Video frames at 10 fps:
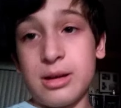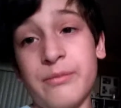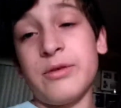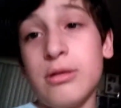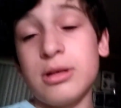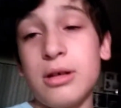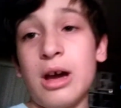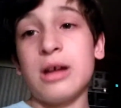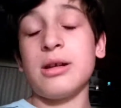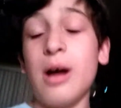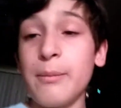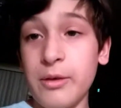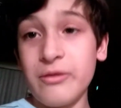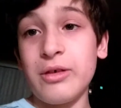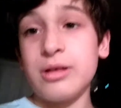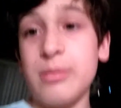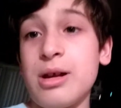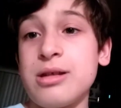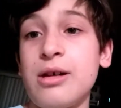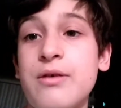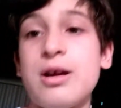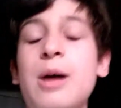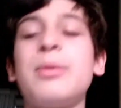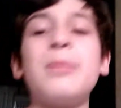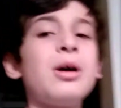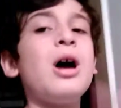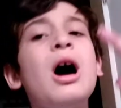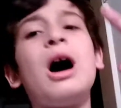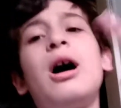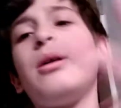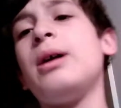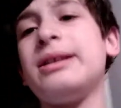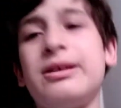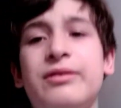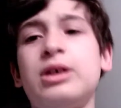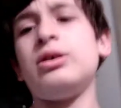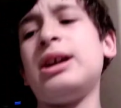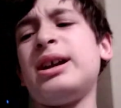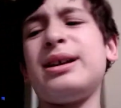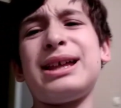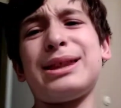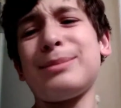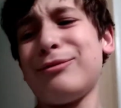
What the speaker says: to confuse you guys, and I'm confusing myself right now, but I'll end the video here because I'm